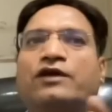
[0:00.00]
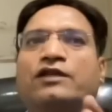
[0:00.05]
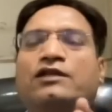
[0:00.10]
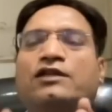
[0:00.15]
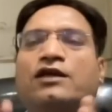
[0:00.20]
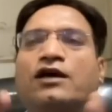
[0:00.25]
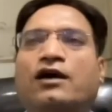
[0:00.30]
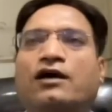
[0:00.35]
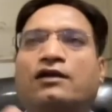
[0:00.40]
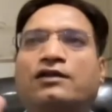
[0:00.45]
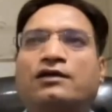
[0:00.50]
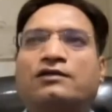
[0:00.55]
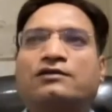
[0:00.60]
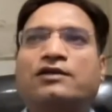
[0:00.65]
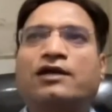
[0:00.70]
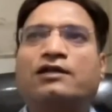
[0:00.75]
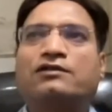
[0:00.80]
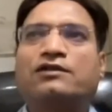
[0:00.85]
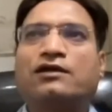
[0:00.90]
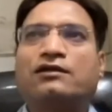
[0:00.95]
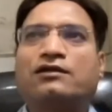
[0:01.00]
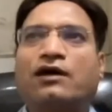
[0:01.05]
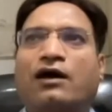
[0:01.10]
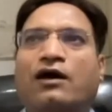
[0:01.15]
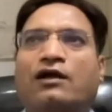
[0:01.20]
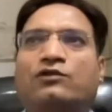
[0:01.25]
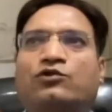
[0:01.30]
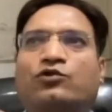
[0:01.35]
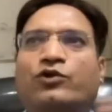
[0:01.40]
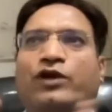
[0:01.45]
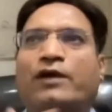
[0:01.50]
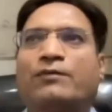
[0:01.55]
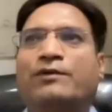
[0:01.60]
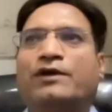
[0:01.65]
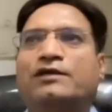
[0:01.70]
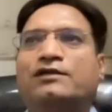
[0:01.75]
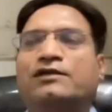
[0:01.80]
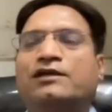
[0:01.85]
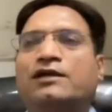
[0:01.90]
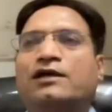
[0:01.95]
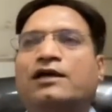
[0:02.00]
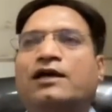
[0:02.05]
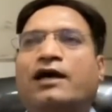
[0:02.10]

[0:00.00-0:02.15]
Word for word: whether the other cells are also damaged.